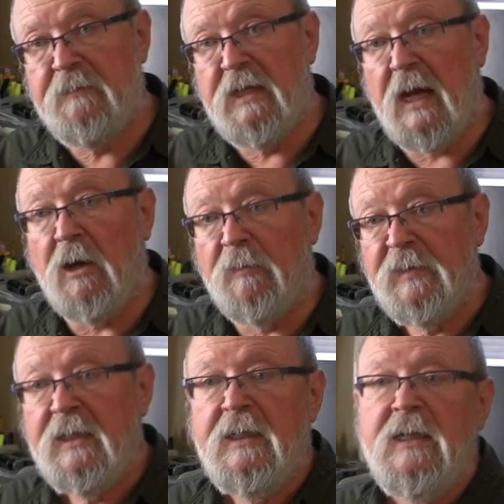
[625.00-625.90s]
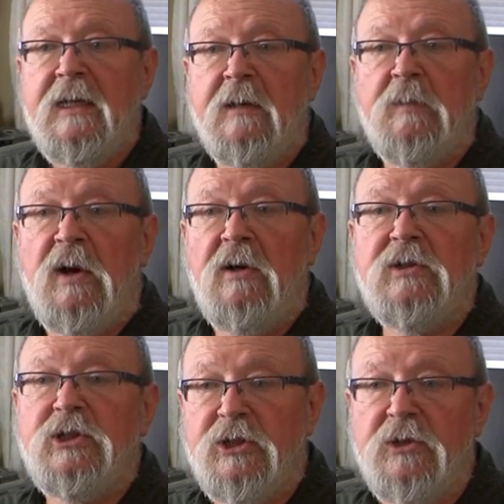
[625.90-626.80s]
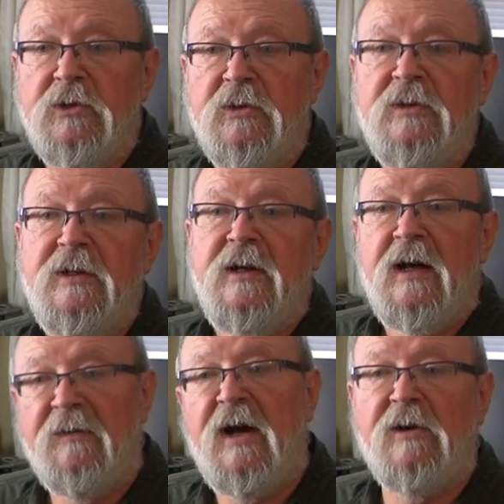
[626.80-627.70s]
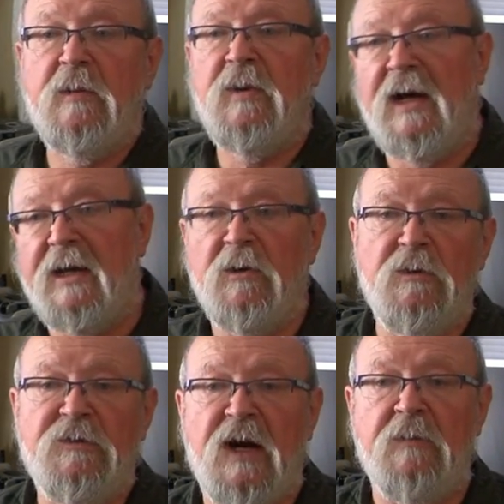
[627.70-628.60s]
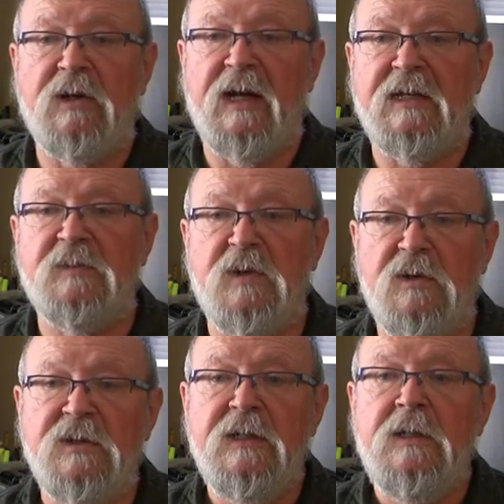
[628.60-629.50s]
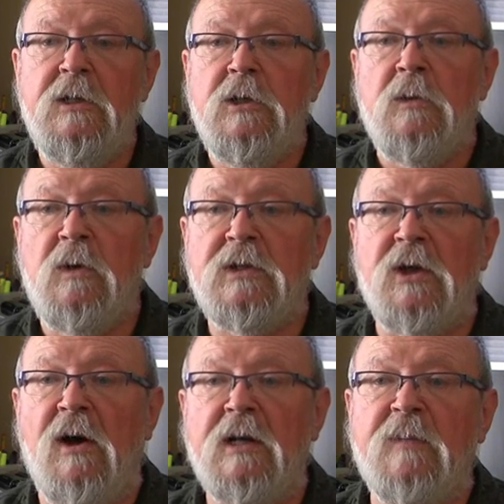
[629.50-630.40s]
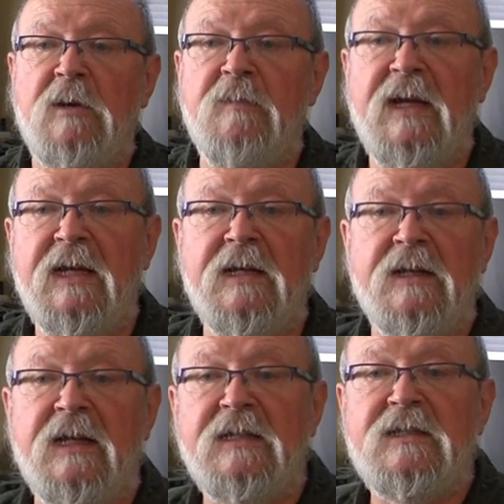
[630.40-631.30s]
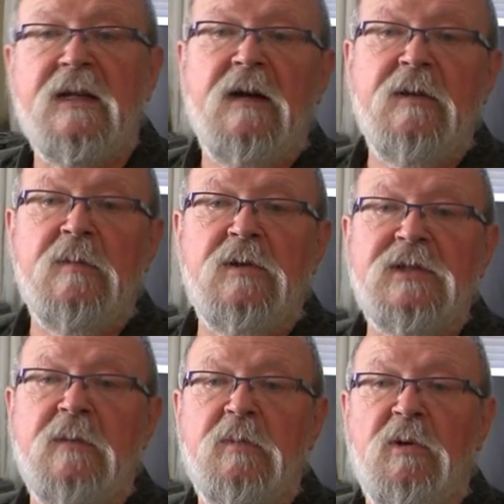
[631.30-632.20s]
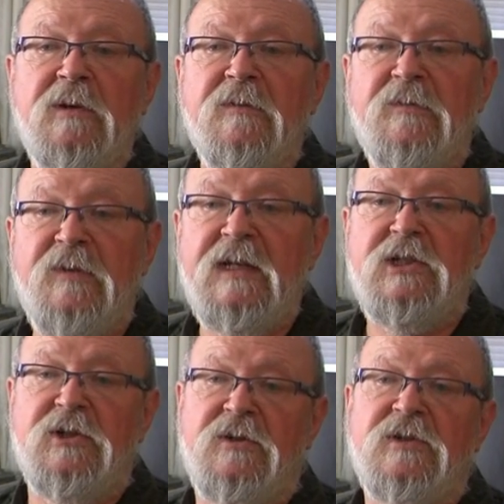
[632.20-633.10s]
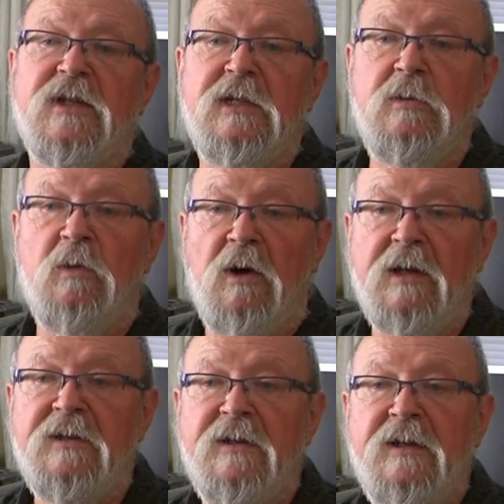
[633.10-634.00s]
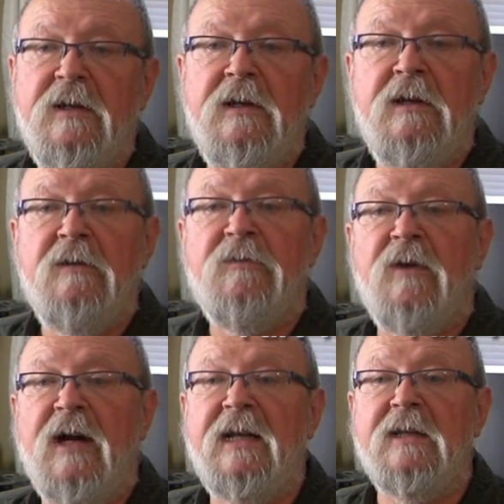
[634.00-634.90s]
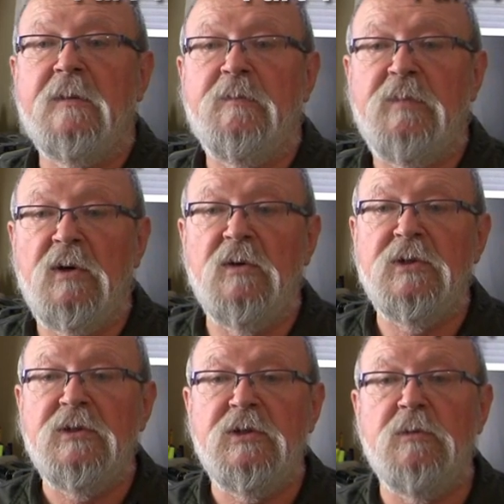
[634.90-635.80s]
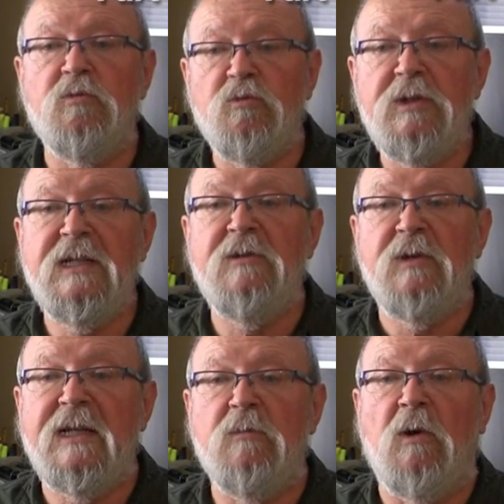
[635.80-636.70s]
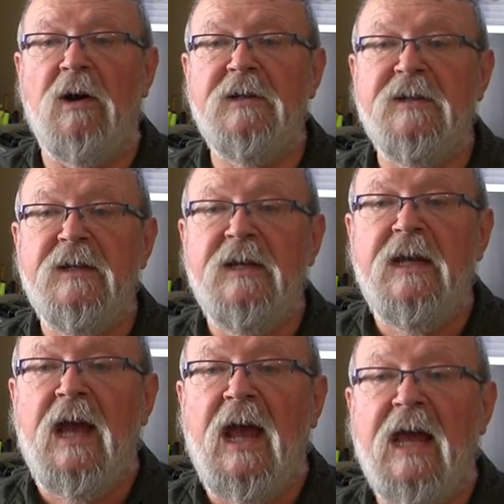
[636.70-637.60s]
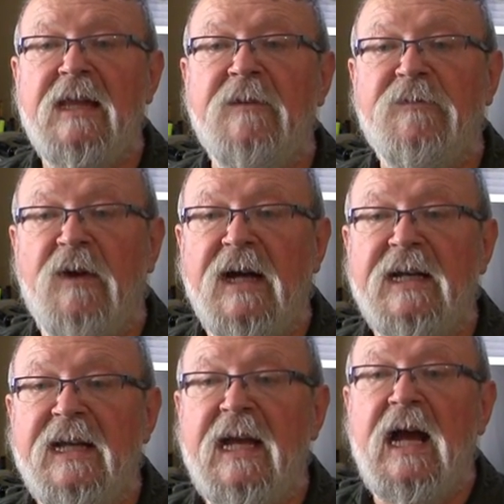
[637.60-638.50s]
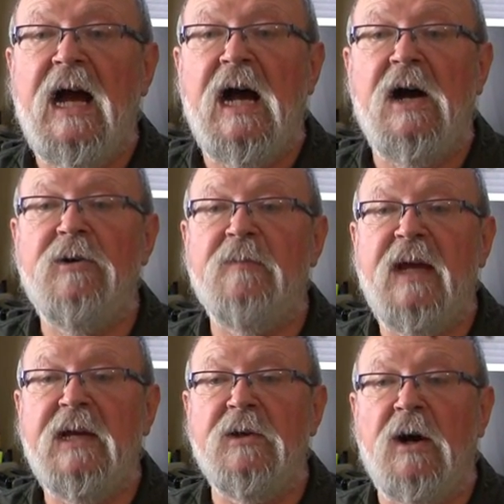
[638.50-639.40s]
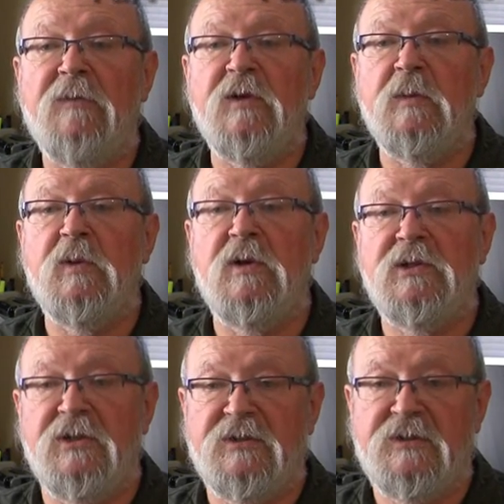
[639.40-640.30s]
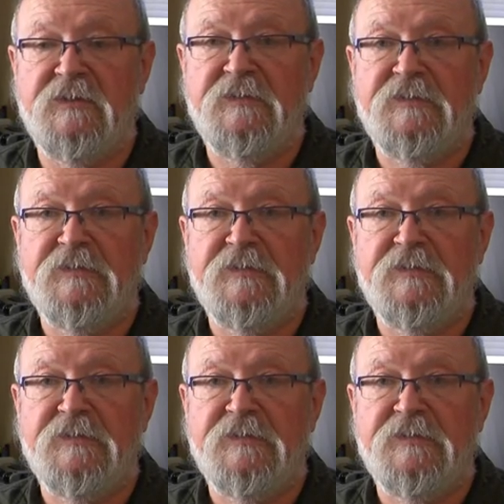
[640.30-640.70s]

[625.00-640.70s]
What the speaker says: Now, in part 2 of how to buy an old fiberglass boat, we'll talk about making a list of the most important features that you want, finding the boat you really want, and then finally, how to make an offer to purchase.